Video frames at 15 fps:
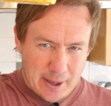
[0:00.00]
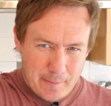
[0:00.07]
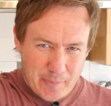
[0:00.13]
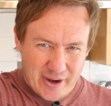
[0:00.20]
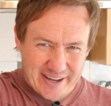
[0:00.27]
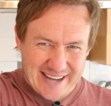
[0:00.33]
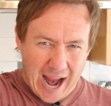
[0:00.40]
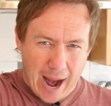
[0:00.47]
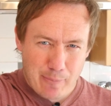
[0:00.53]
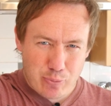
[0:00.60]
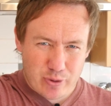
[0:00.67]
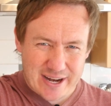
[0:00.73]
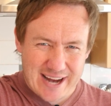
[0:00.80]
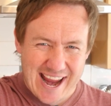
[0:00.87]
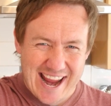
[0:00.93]
up by
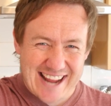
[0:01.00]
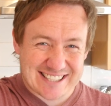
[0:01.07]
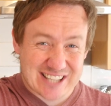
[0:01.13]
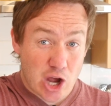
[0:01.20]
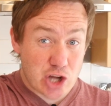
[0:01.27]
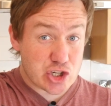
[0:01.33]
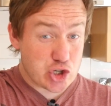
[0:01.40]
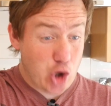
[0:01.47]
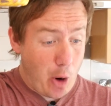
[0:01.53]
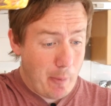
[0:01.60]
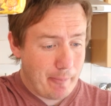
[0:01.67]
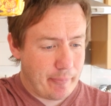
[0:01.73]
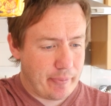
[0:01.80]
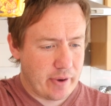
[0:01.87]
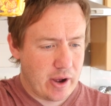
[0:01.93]
Cadbury is a
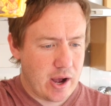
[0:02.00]
chomp.